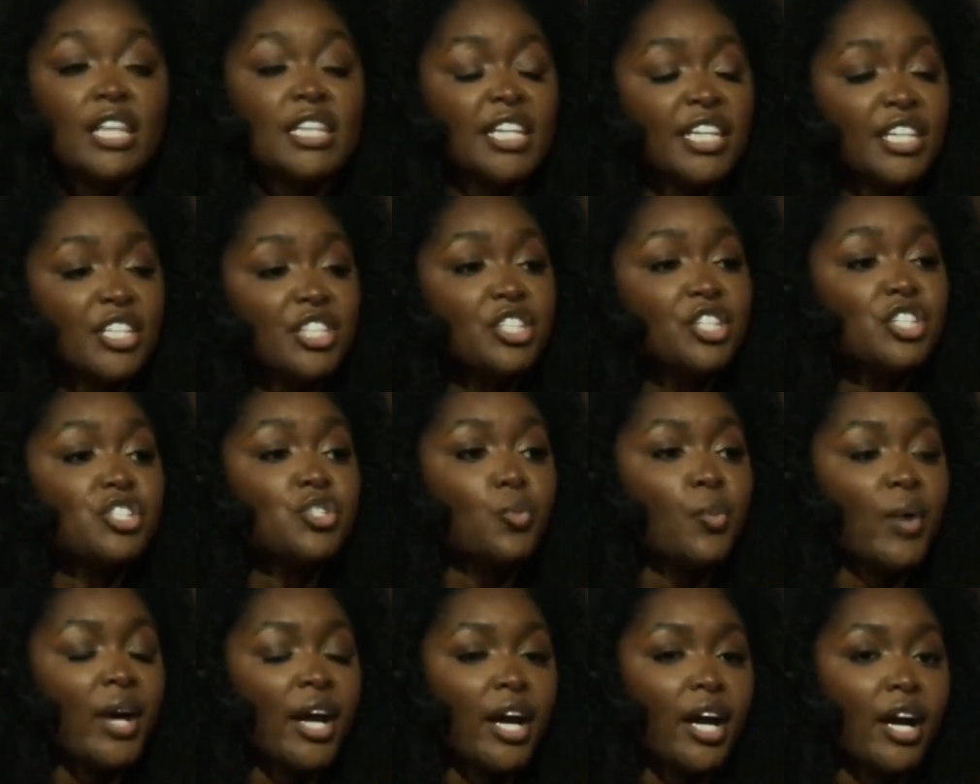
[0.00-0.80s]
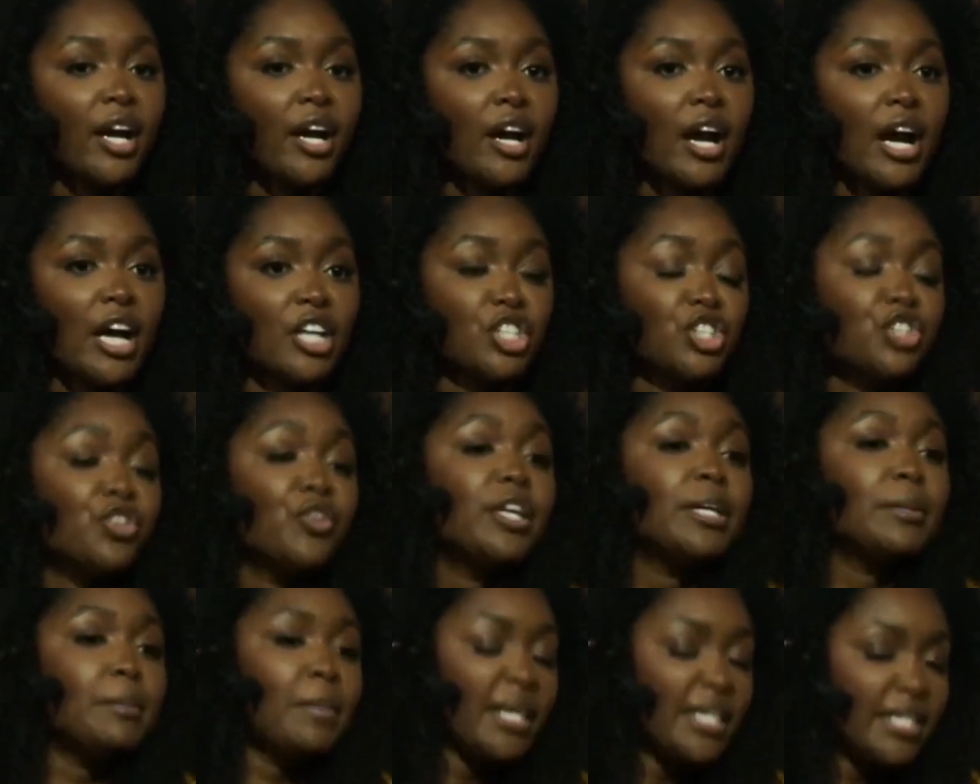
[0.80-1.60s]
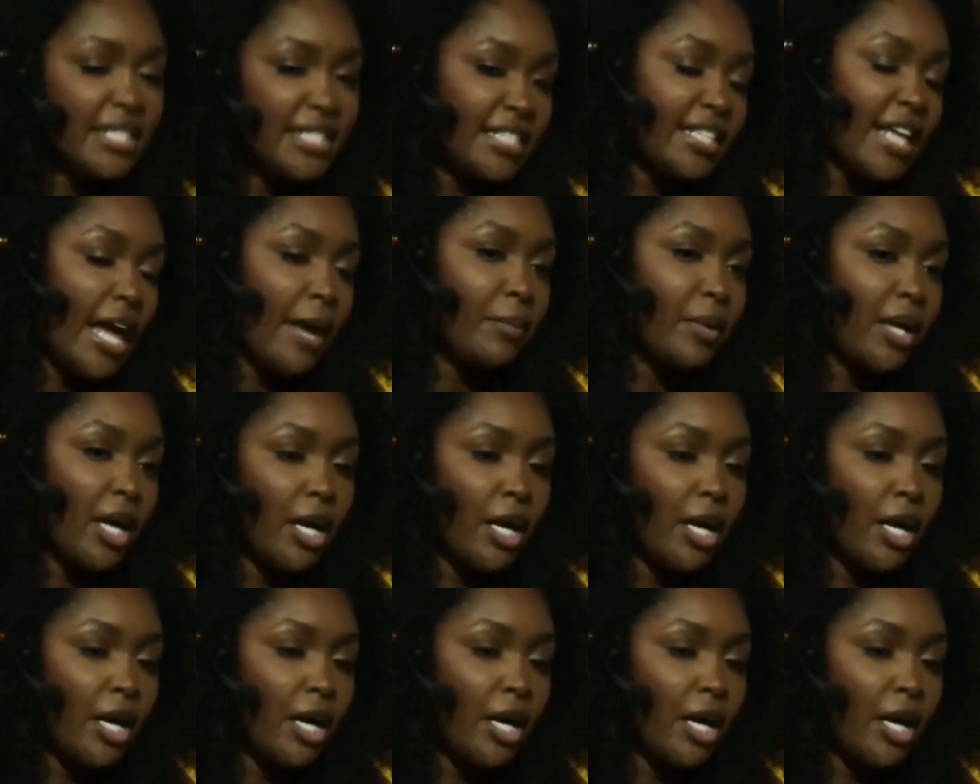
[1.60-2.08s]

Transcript: This is where a treatment step